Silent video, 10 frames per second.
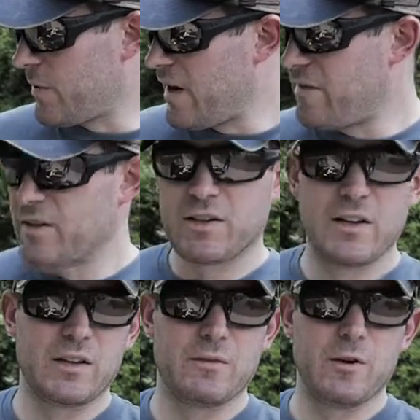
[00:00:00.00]
why I have this
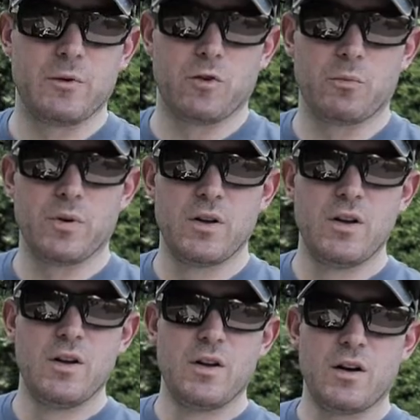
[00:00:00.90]
Kinetic Development Group
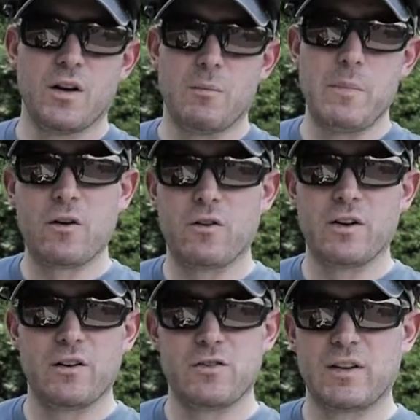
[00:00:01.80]
uh, mount on
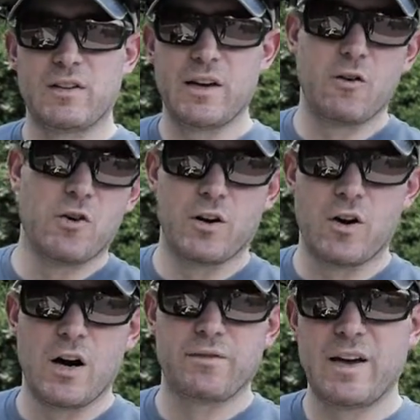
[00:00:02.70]
here so I can take it on and
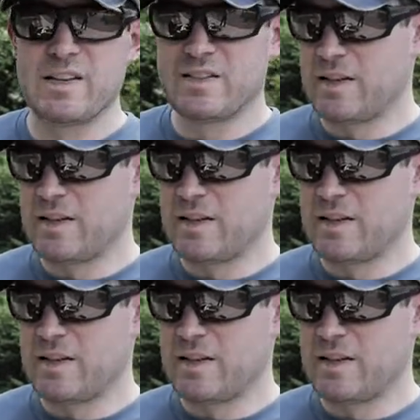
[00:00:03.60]
off as